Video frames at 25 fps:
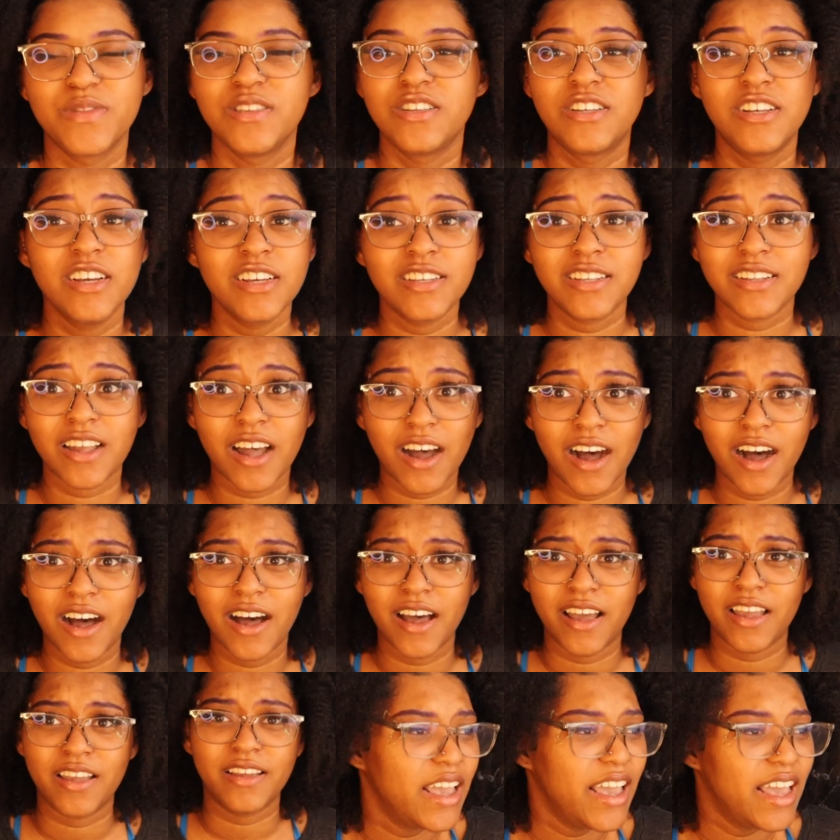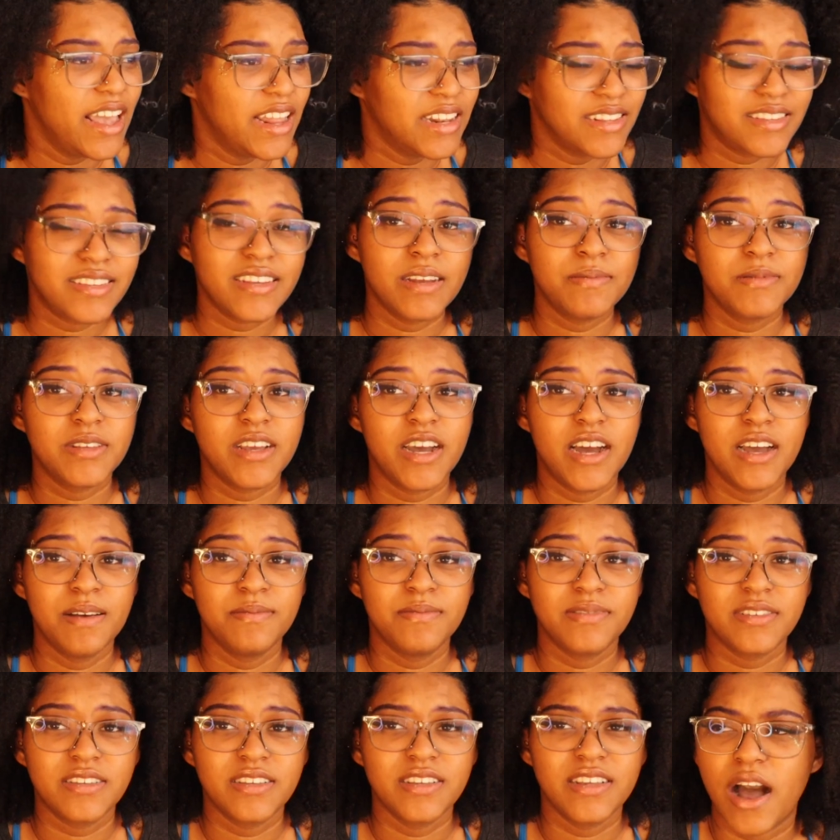Just hi. And
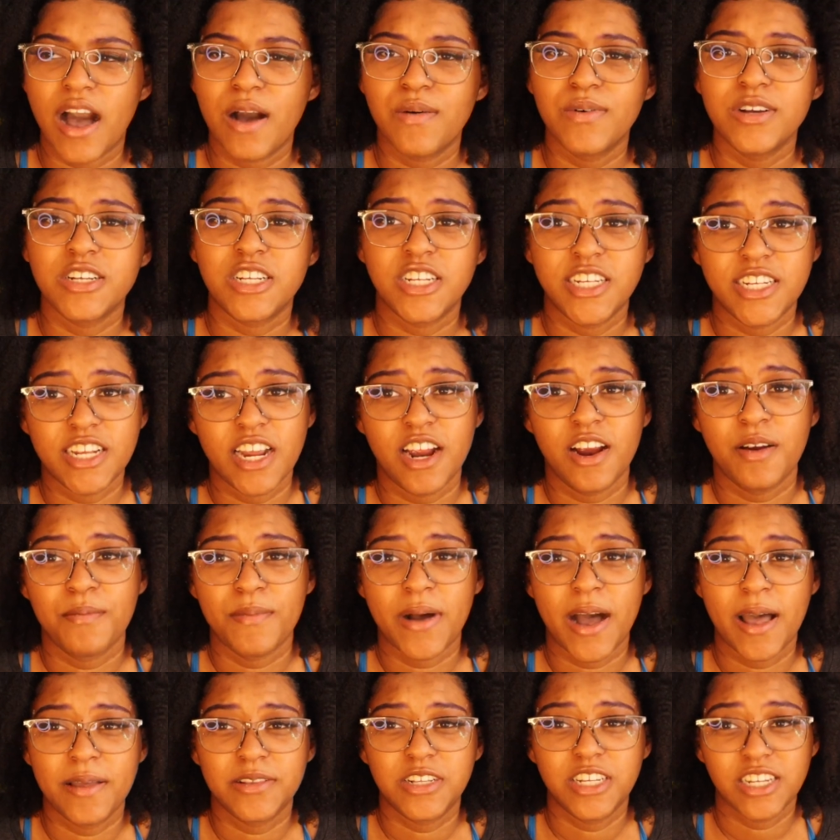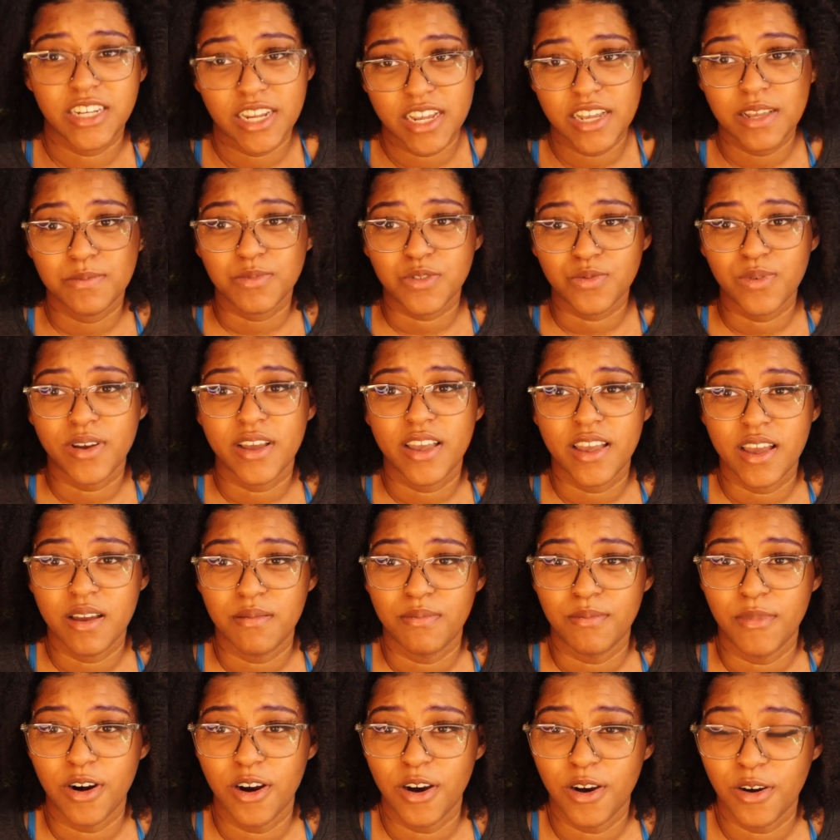sometimes I would share my chips with him,
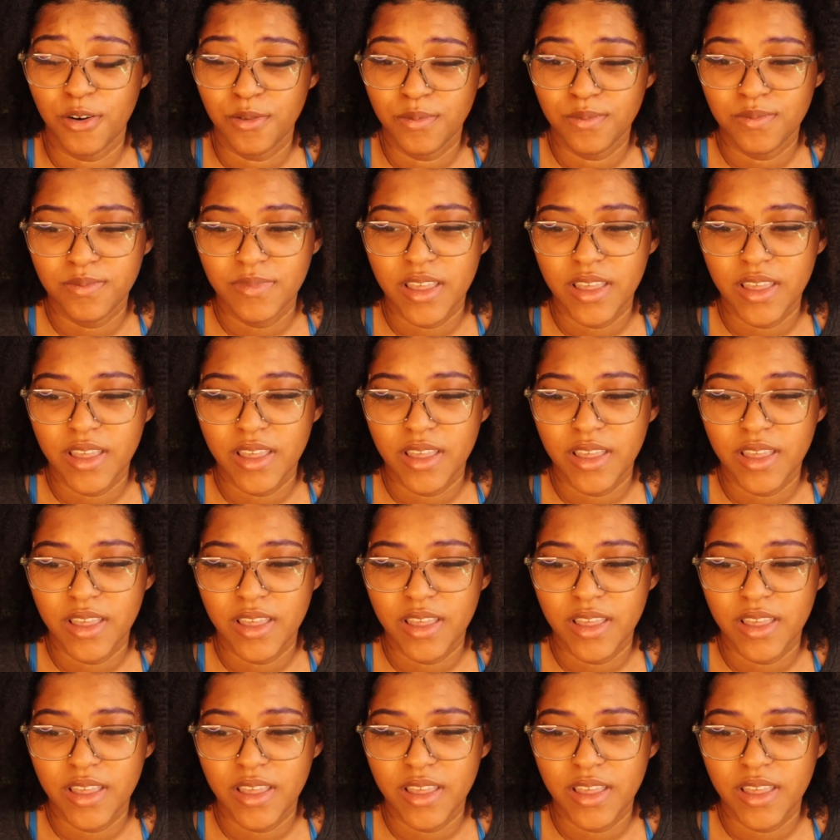bro.